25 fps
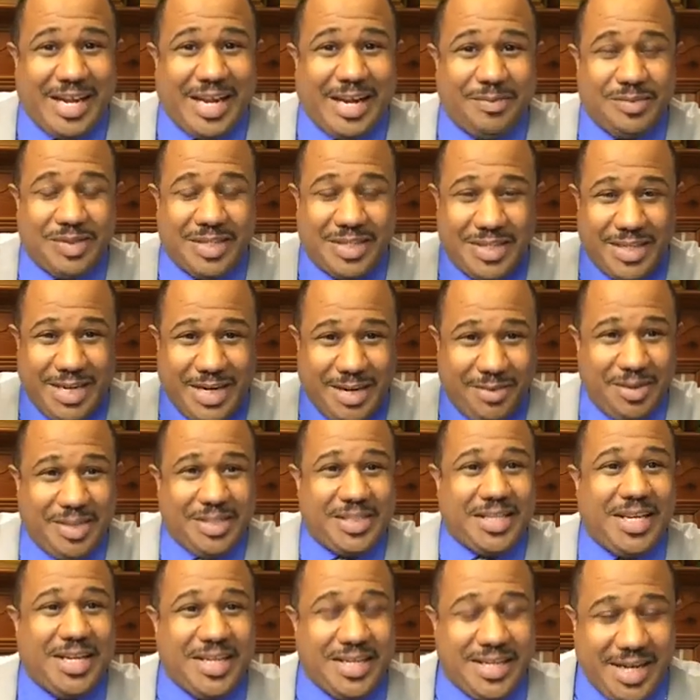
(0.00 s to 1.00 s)
I've done
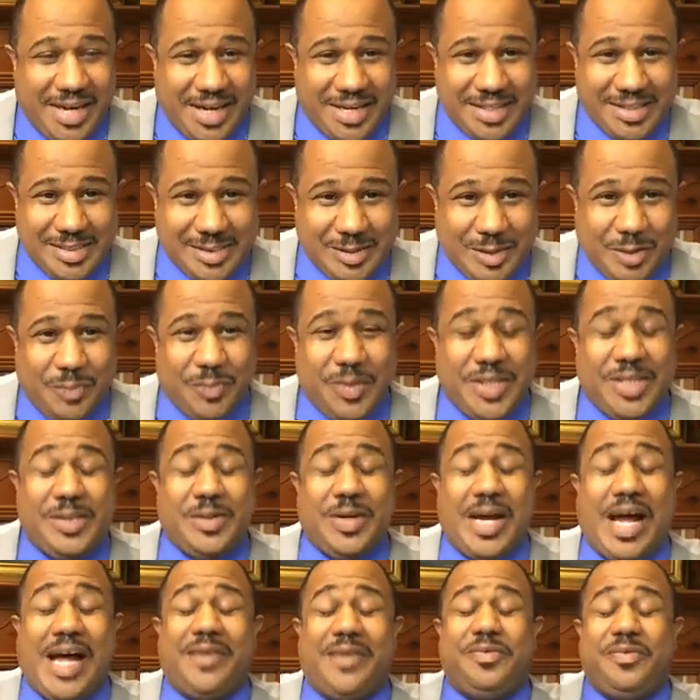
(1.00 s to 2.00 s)
everything God has told me to
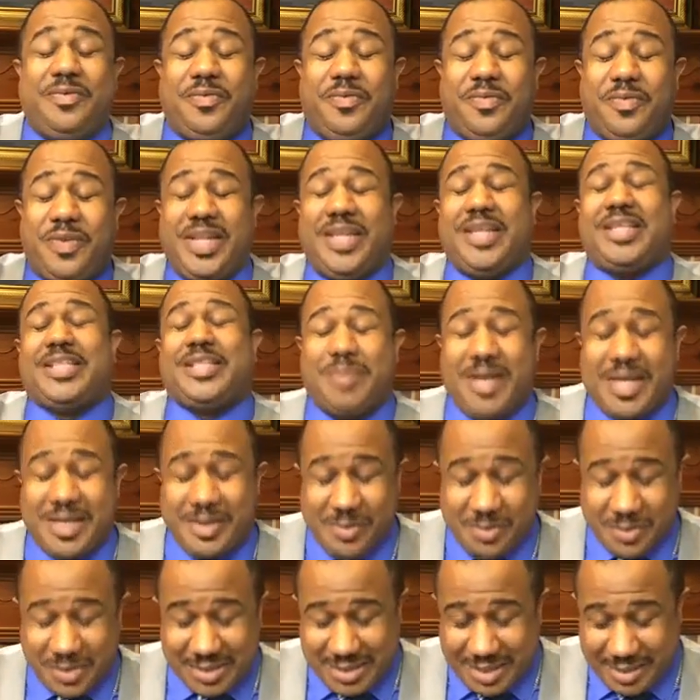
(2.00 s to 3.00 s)
do. I've finished my
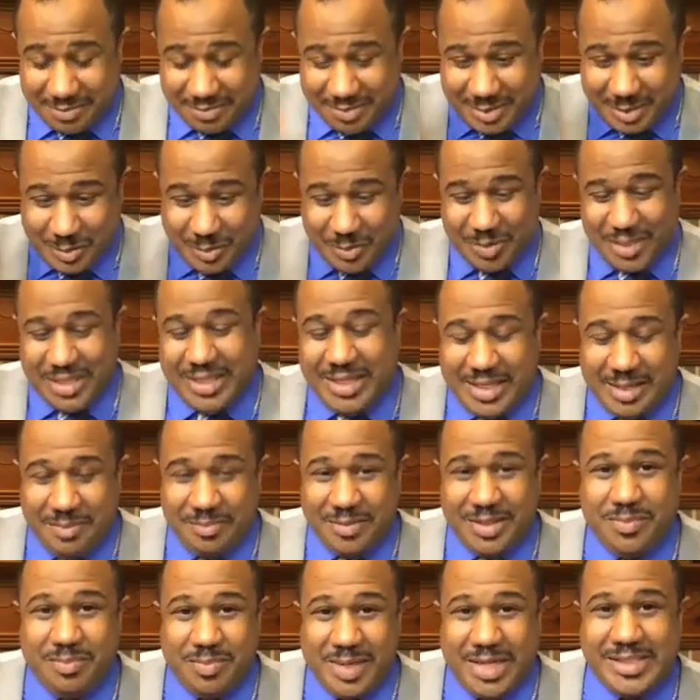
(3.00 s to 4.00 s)
course, I've totally
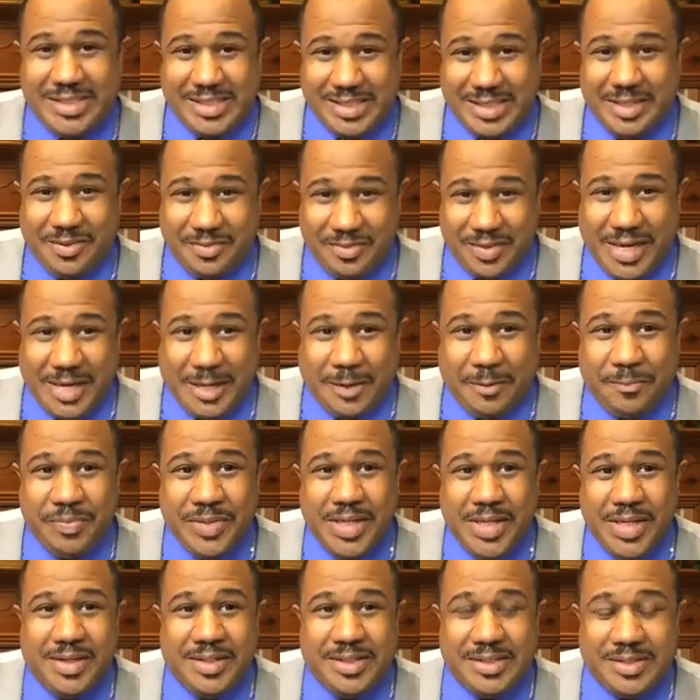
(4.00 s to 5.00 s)
emptied myself out.
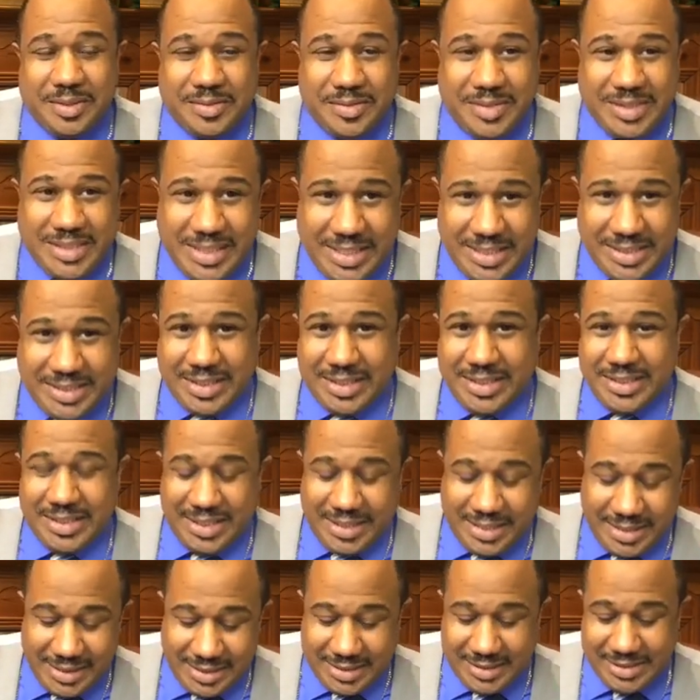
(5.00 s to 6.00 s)
So,
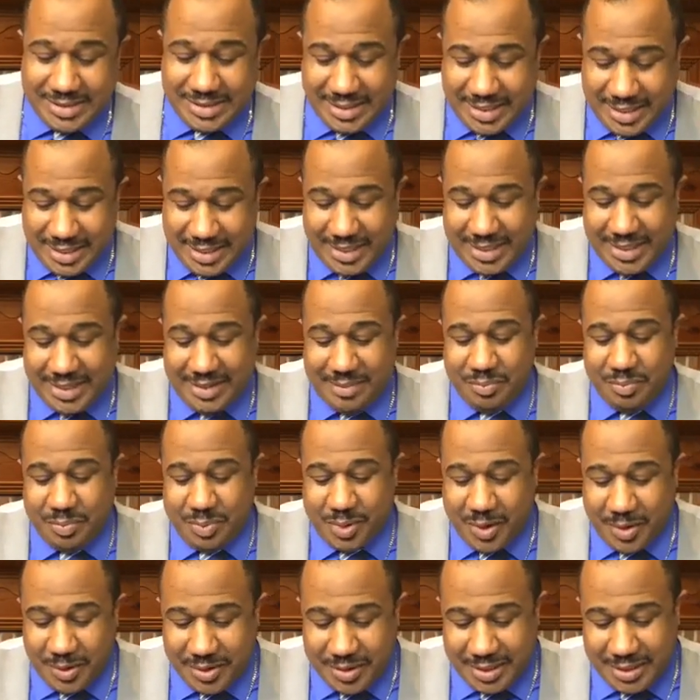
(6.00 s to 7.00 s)
teaching is a
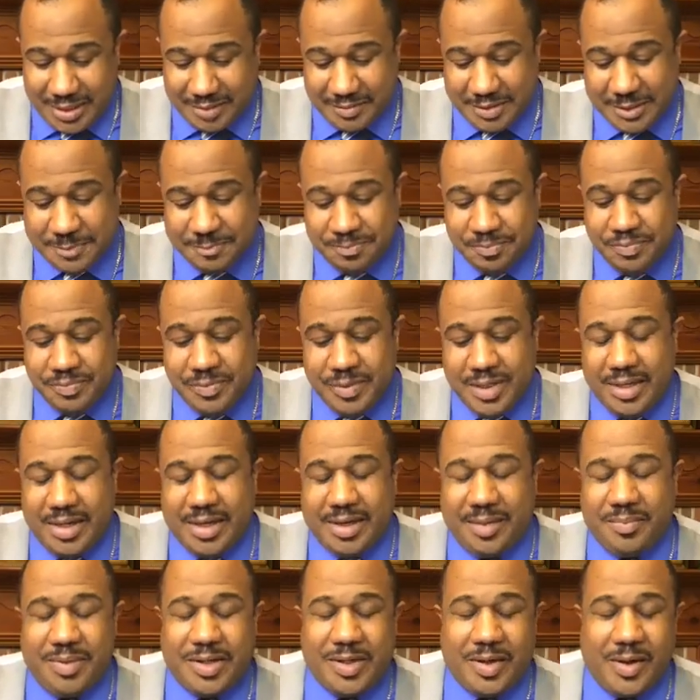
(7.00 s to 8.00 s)
part of it,
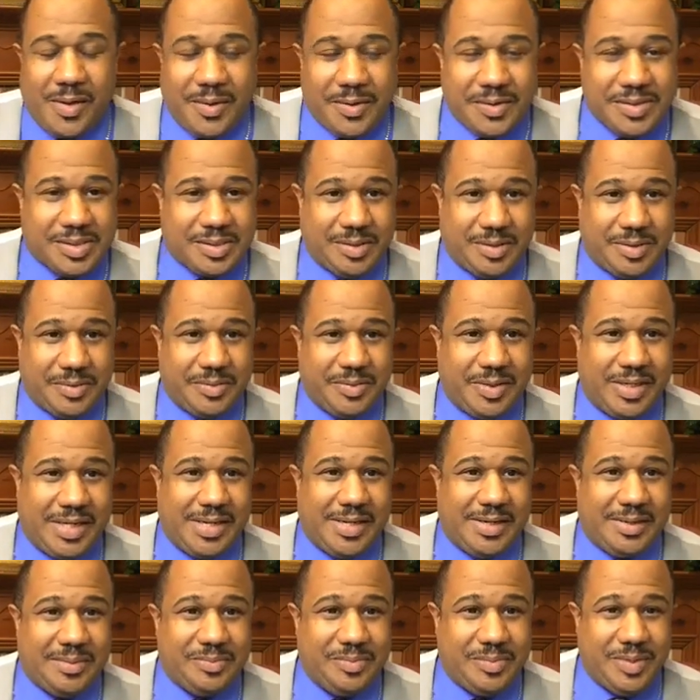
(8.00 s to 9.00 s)
uh, but also
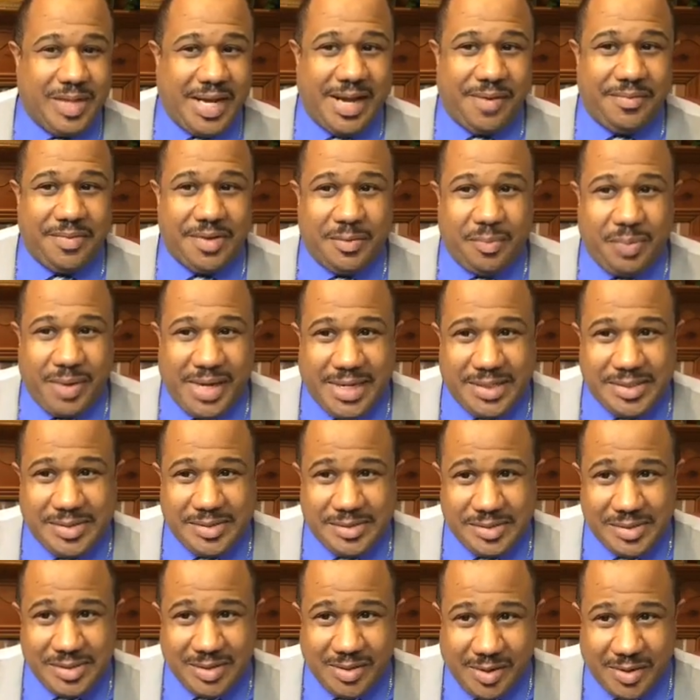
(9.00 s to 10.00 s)
um, having a
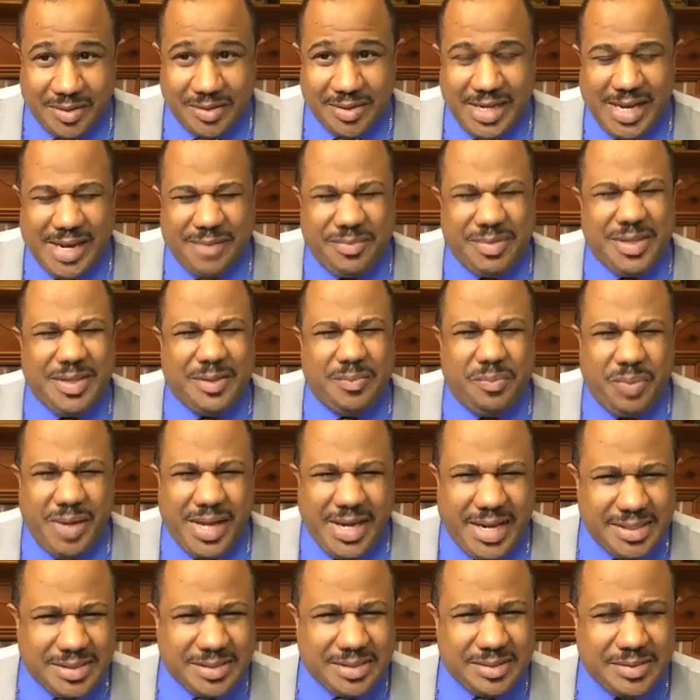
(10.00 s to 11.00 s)
pastor's heart, having
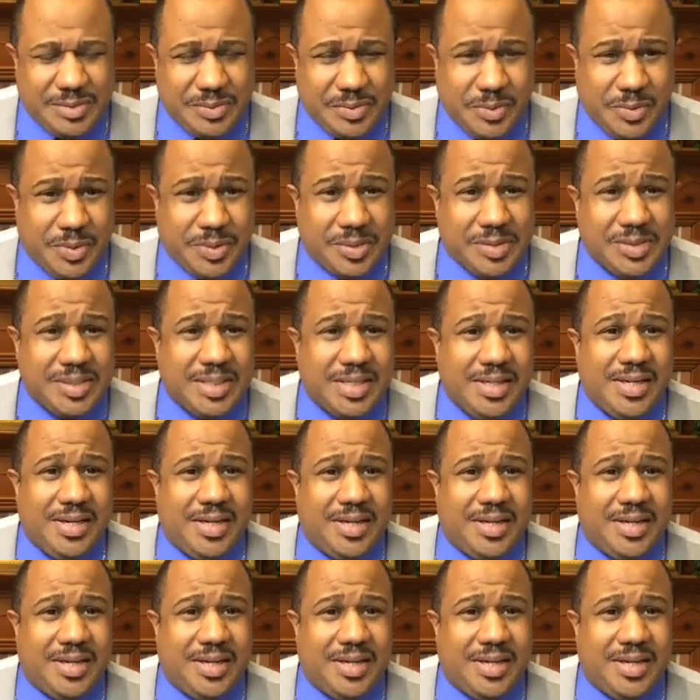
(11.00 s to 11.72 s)
compassion towards.